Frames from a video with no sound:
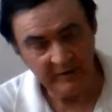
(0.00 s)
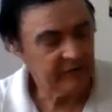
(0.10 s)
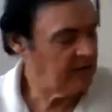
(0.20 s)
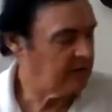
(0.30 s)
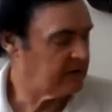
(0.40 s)

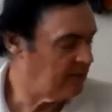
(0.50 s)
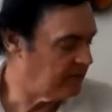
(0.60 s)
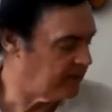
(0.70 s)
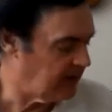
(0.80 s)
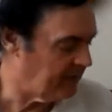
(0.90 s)
that's a nice little,
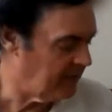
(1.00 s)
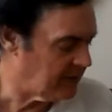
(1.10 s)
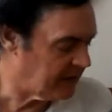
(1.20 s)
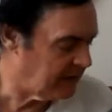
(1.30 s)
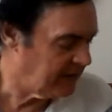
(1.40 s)

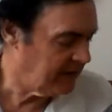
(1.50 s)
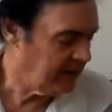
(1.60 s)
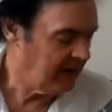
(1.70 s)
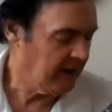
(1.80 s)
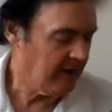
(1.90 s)
okay.
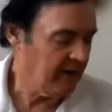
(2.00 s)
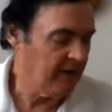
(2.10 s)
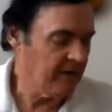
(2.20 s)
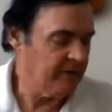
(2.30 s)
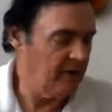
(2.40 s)

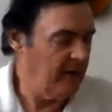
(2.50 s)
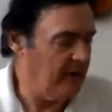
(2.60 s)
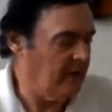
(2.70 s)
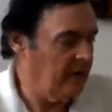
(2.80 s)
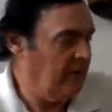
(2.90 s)
So
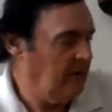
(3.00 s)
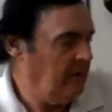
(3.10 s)
now,